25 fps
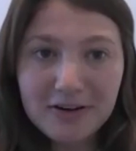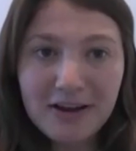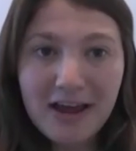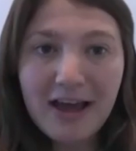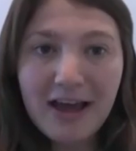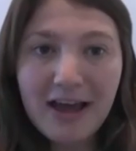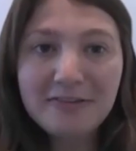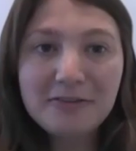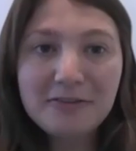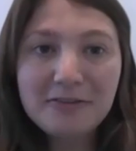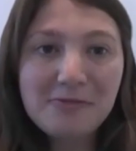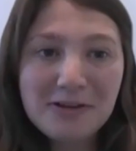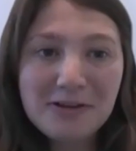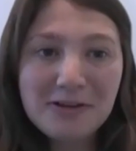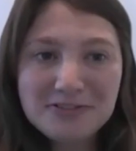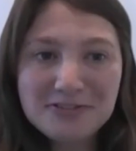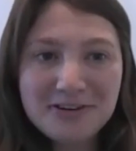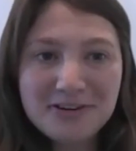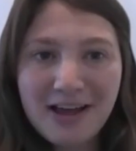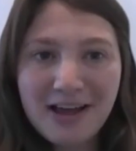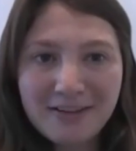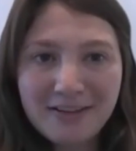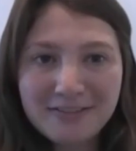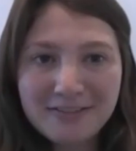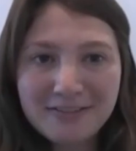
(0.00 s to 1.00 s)
As you mentioned,
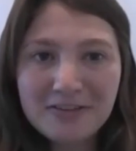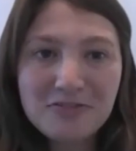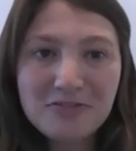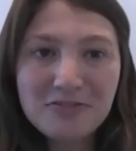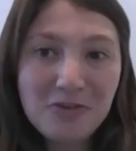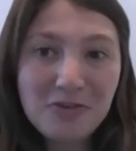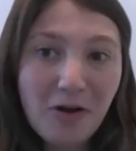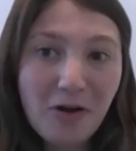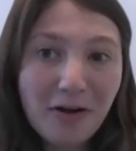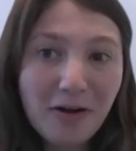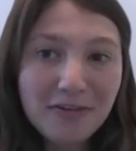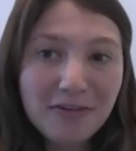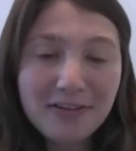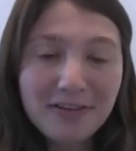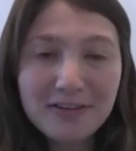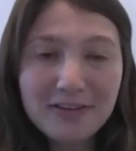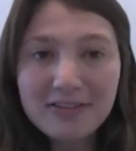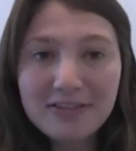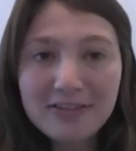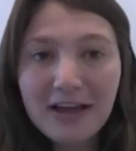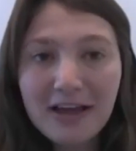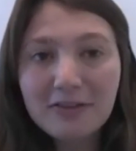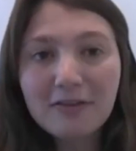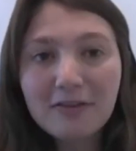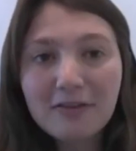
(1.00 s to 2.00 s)
Allison, Jaws, like
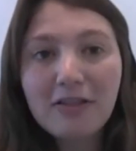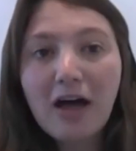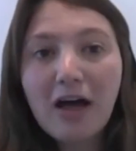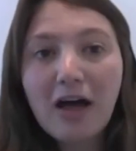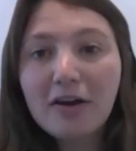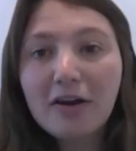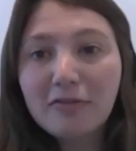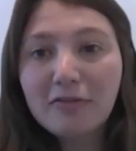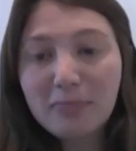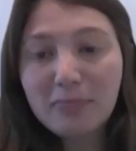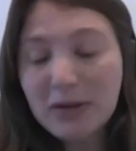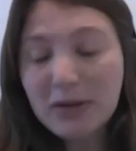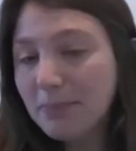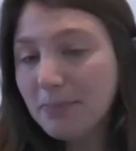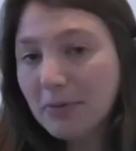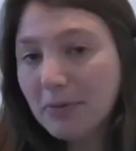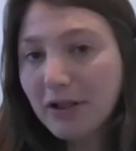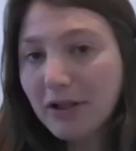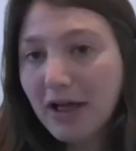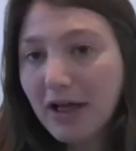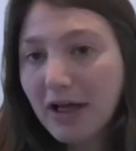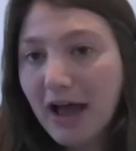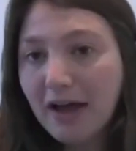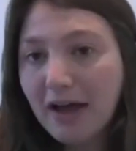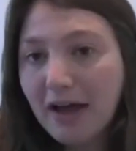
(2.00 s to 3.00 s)
that's a lot of people
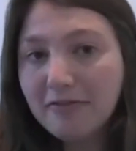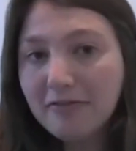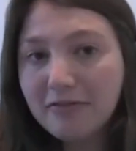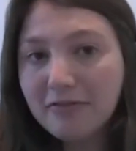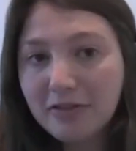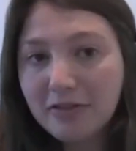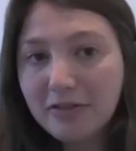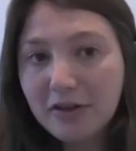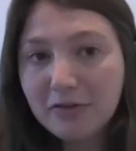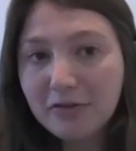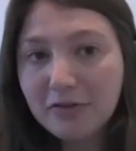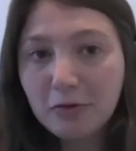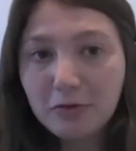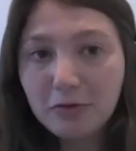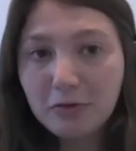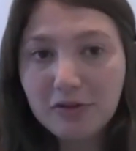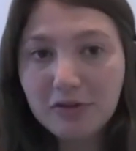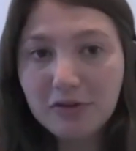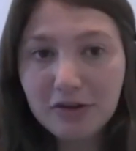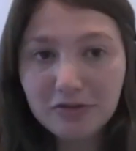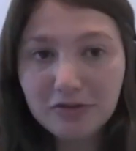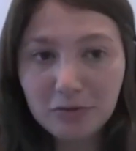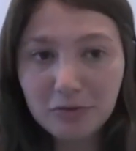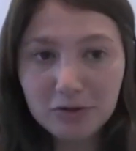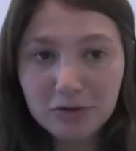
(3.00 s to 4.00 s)
have the
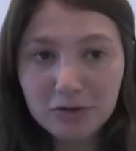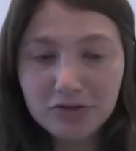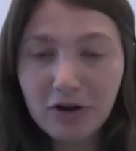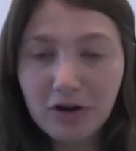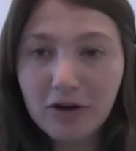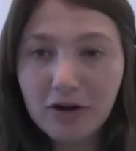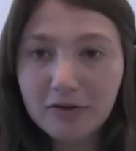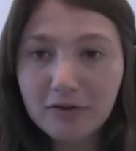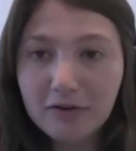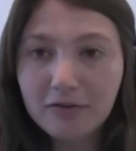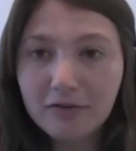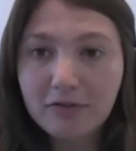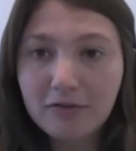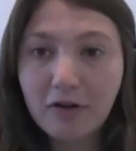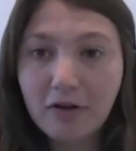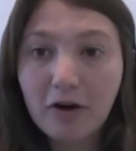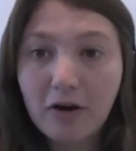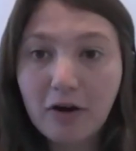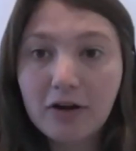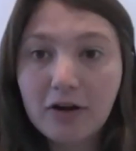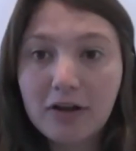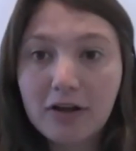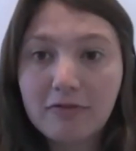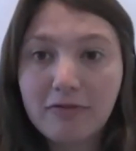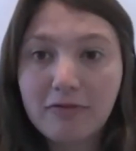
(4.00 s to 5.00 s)
association with sharks
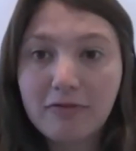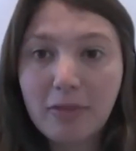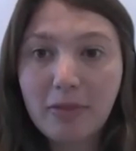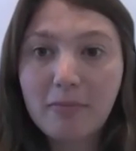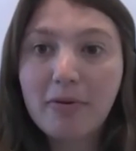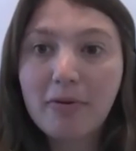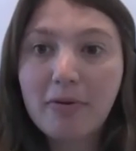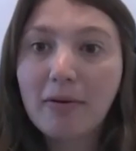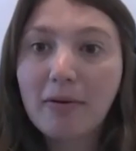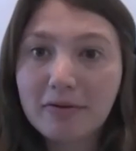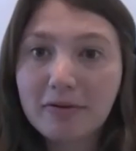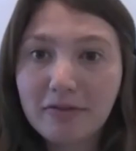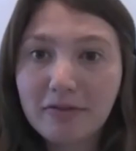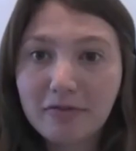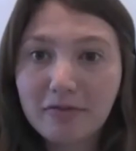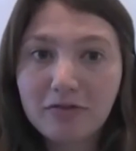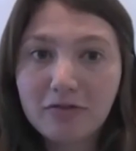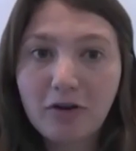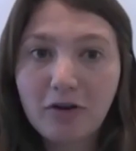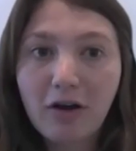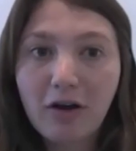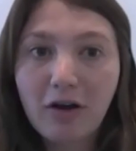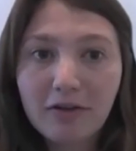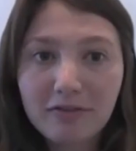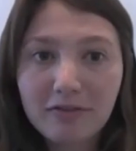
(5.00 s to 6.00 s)
starting from the premise of
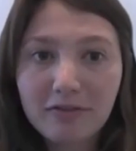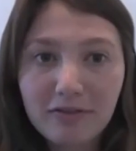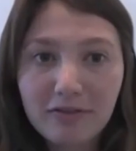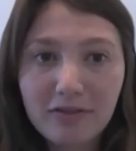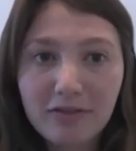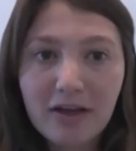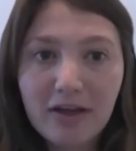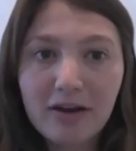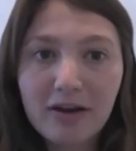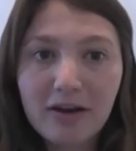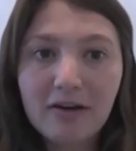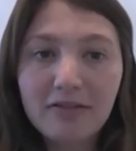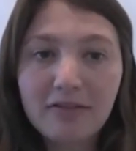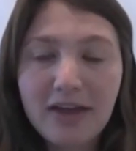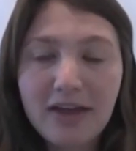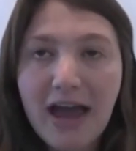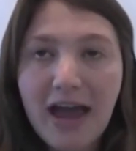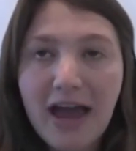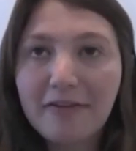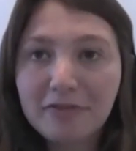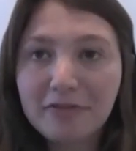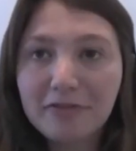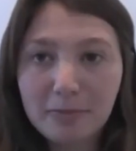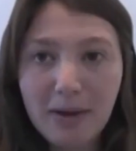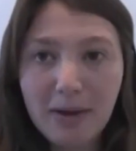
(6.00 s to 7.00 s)
Jaws and then the
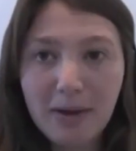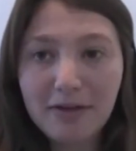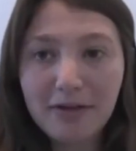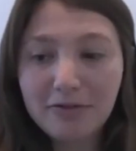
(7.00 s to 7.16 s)
aftermath.